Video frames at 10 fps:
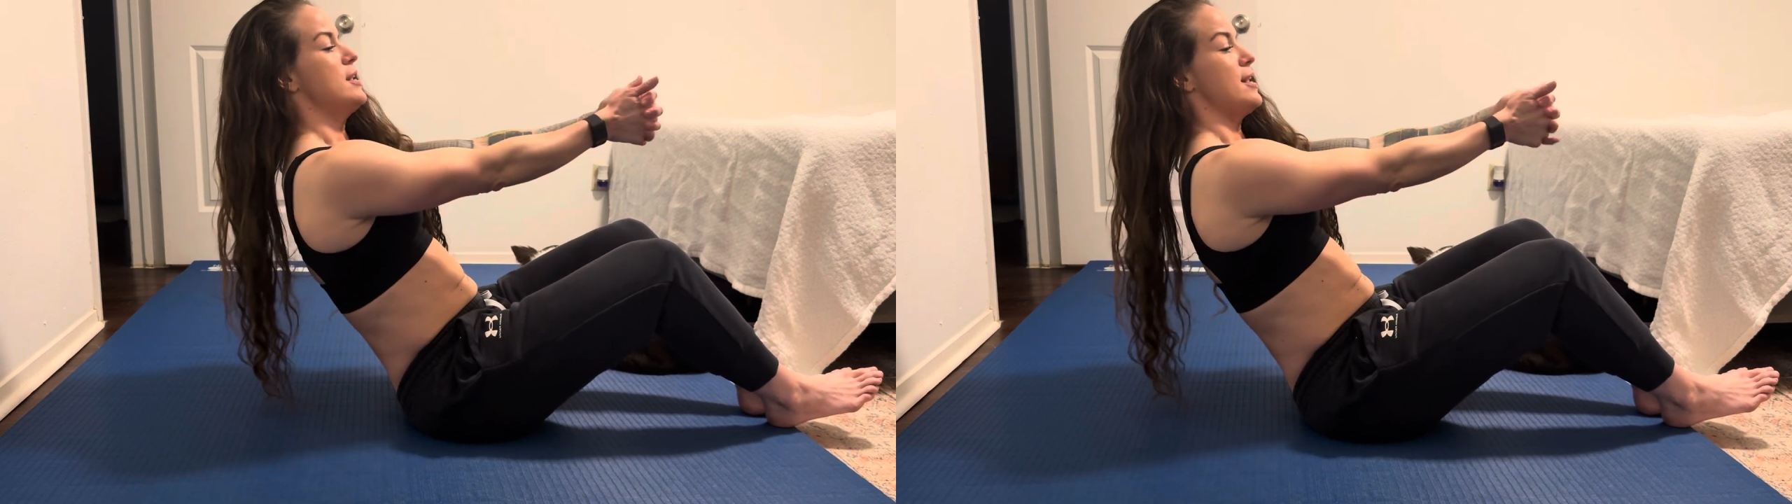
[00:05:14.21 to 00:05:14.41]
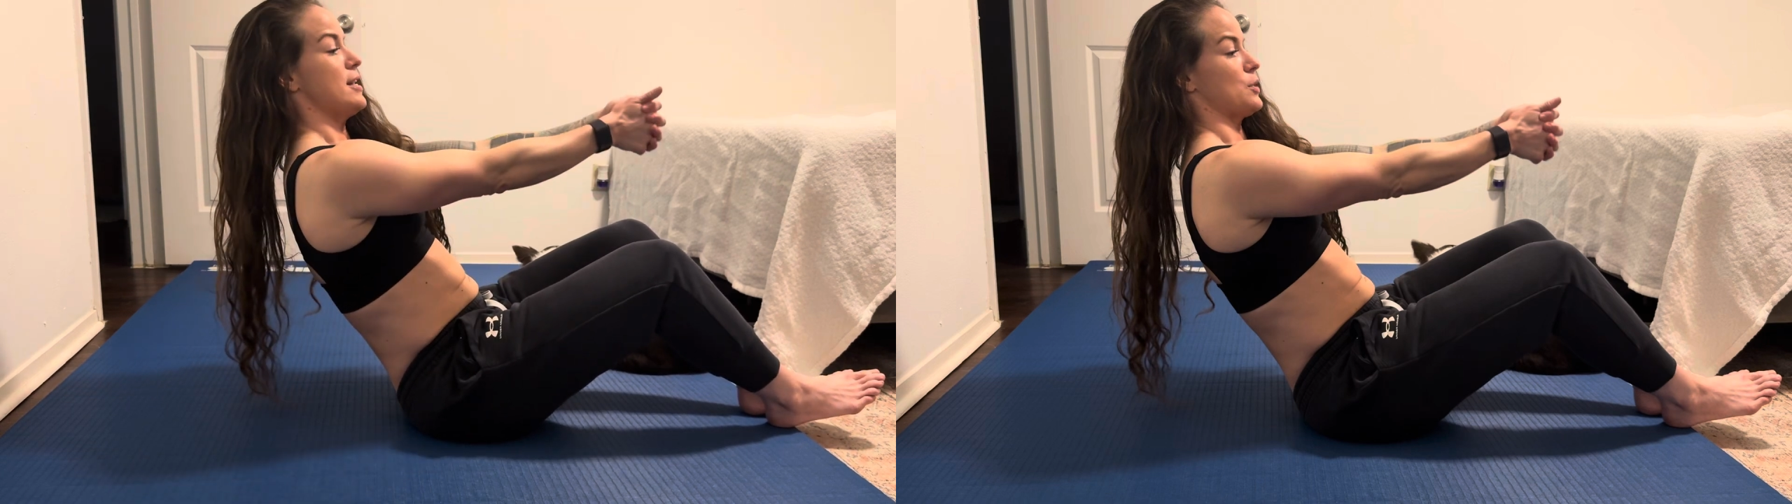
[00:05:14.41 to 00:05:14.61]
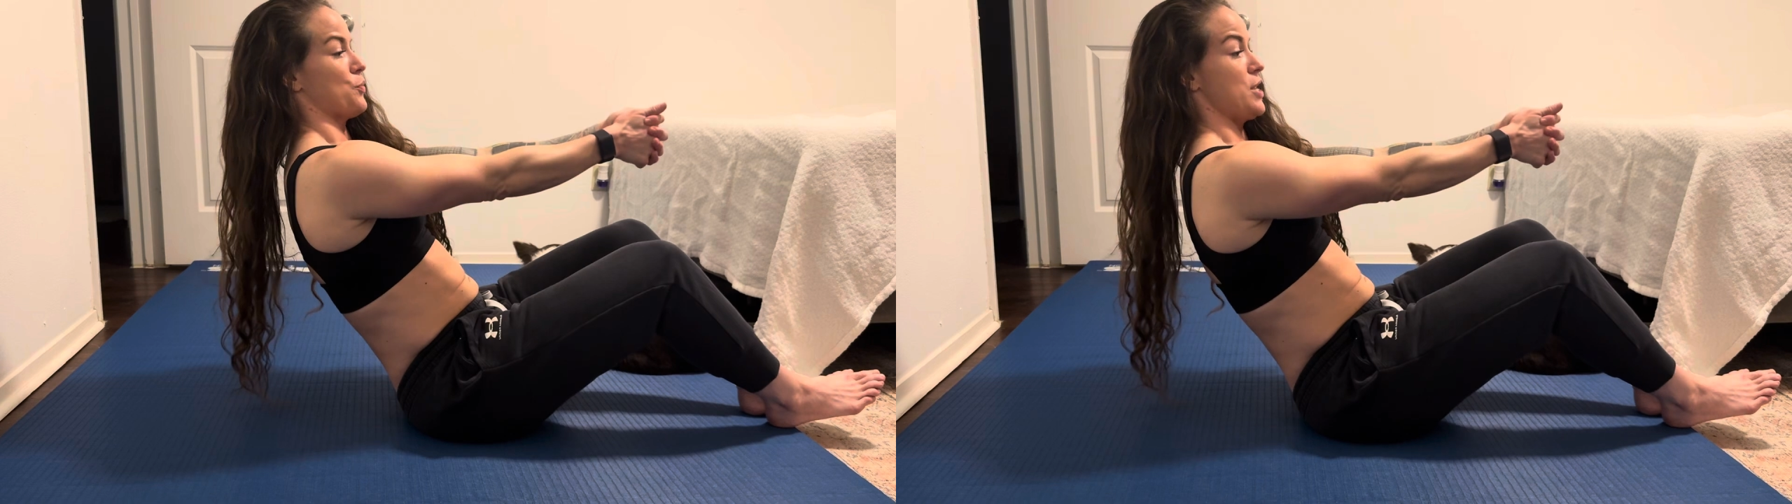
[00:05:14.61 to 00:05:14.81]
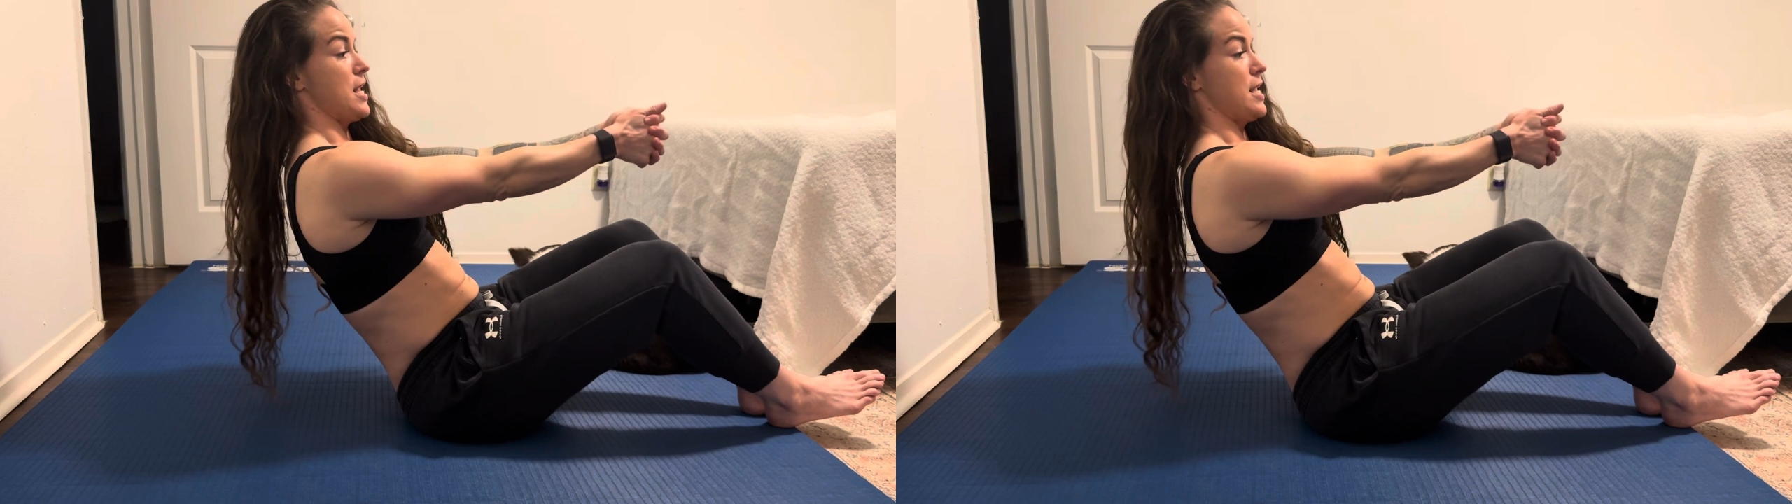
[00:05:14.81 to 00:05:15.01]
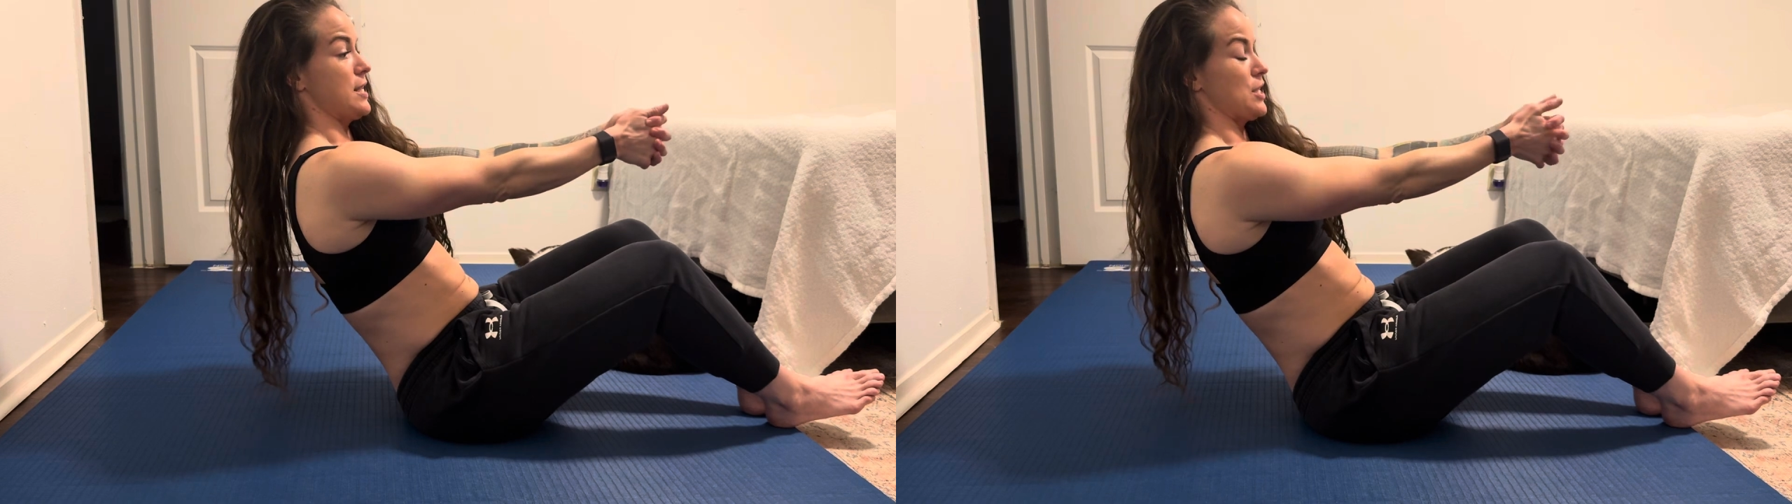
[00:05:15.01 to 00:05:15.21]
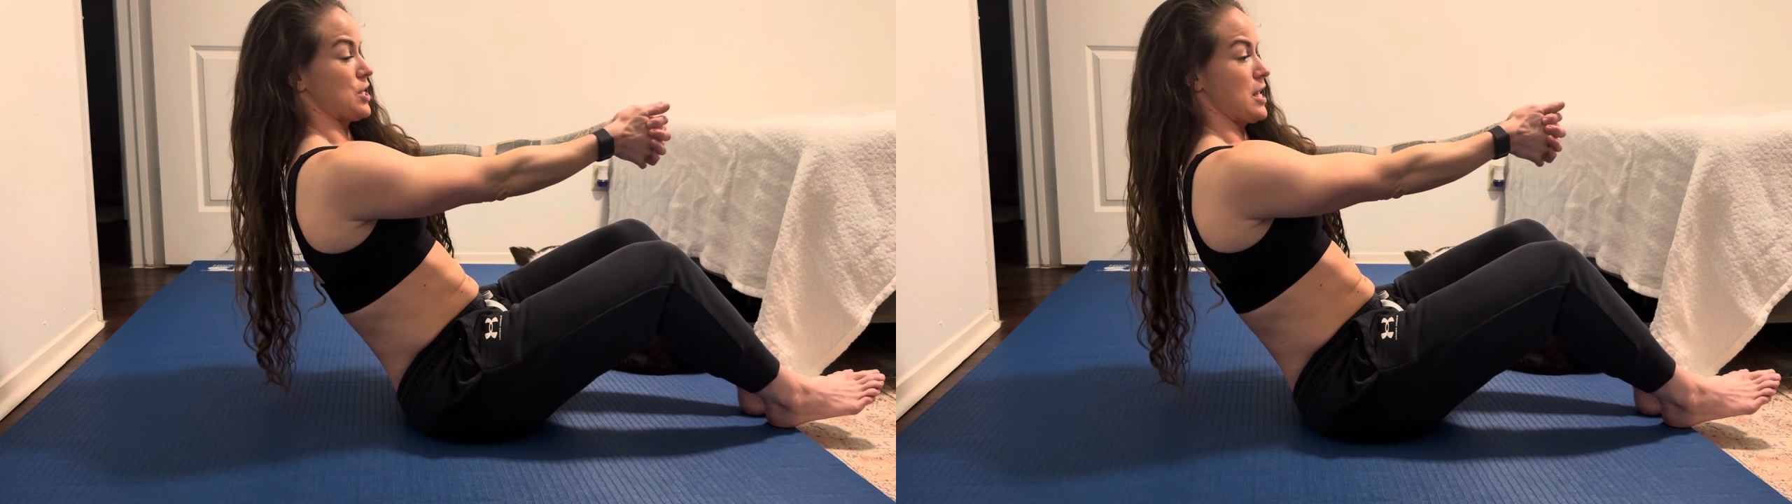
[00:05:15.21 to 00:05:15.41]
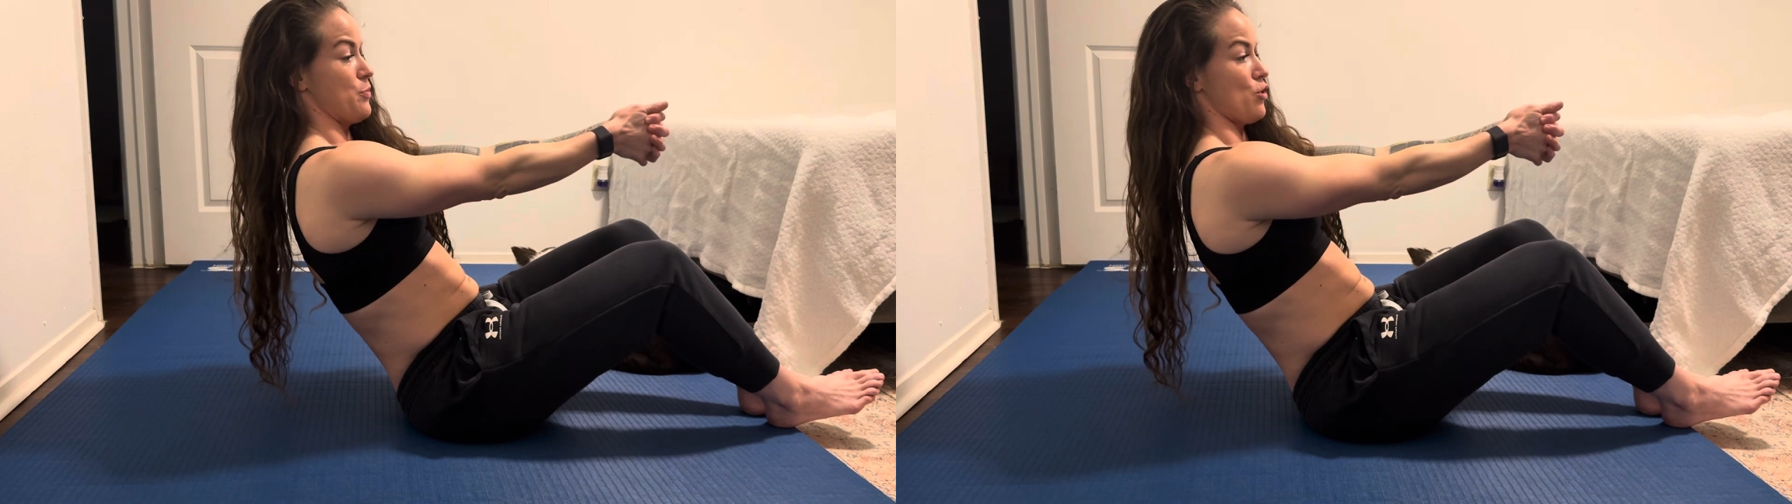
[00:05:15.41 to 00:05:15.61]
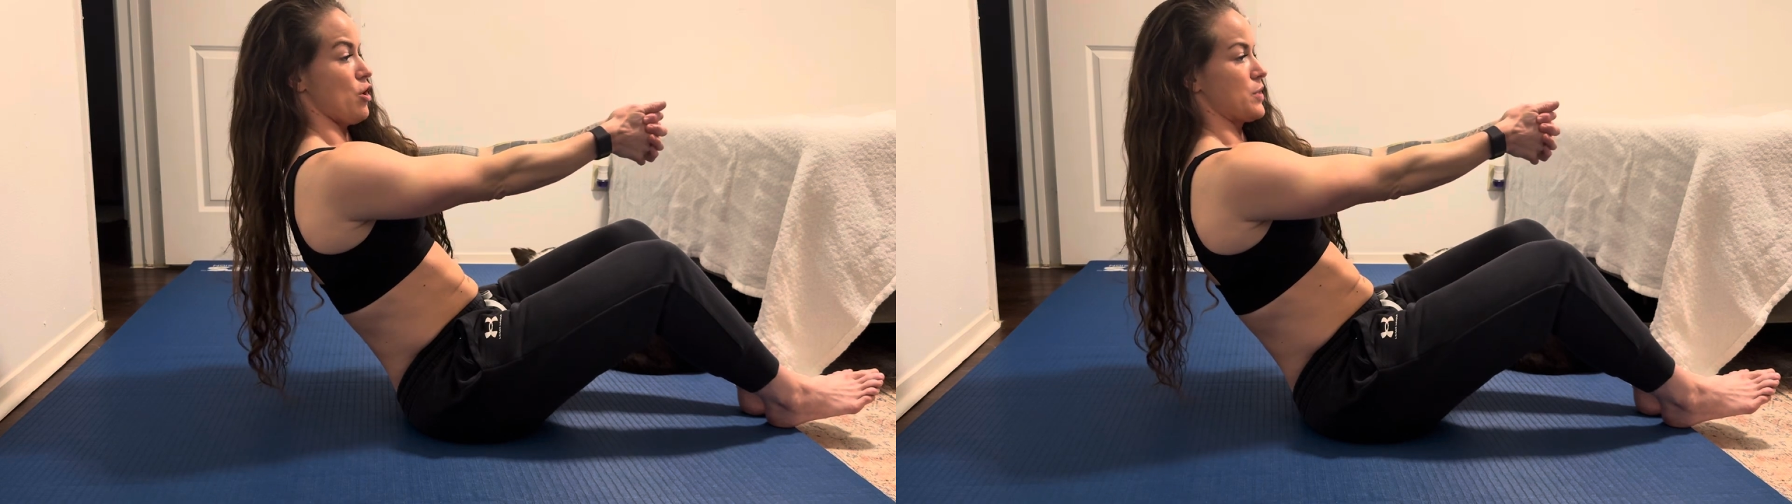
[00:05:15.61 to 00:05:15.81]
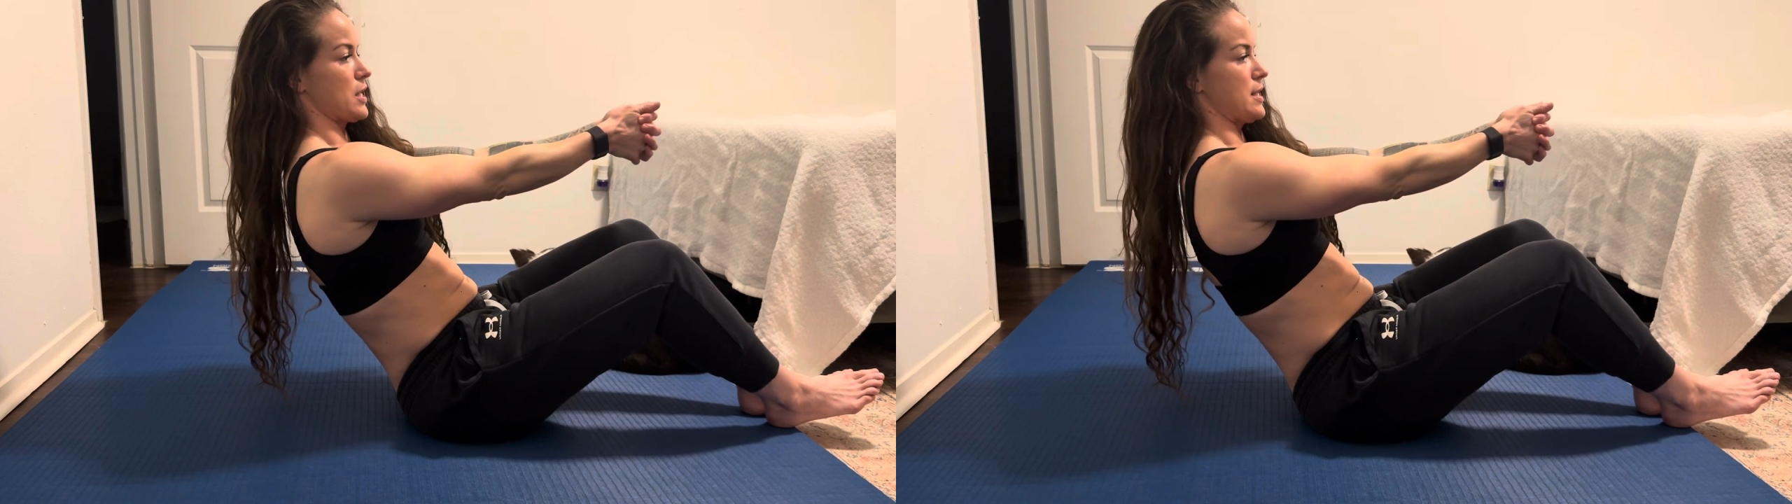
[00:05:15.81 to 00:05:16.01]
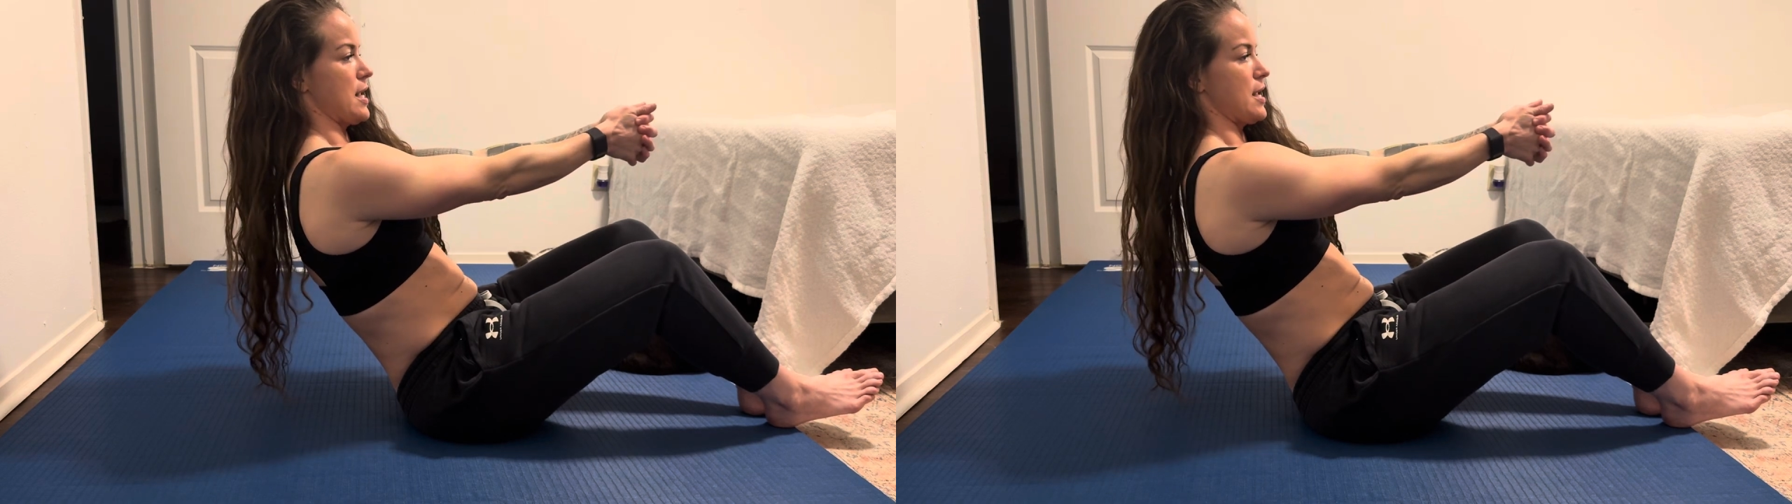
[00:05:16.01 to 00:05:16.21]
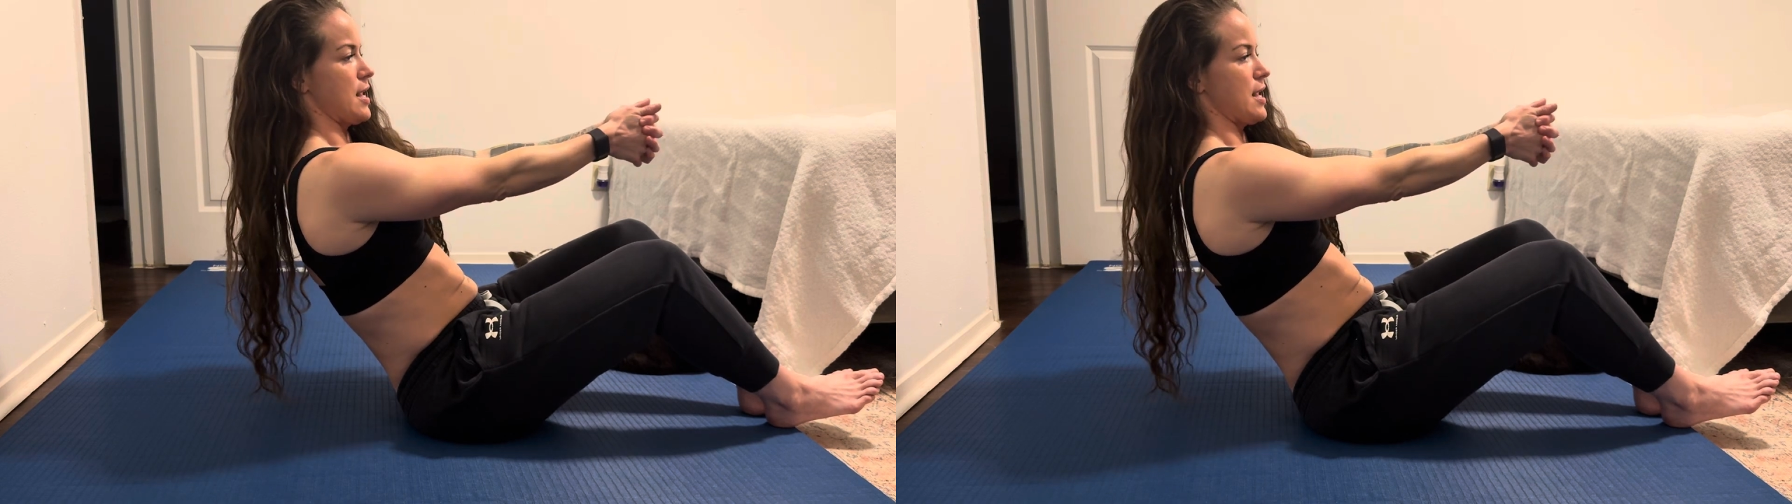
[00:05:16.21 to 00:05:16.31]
And it's pretty easy. Just keep your arms extended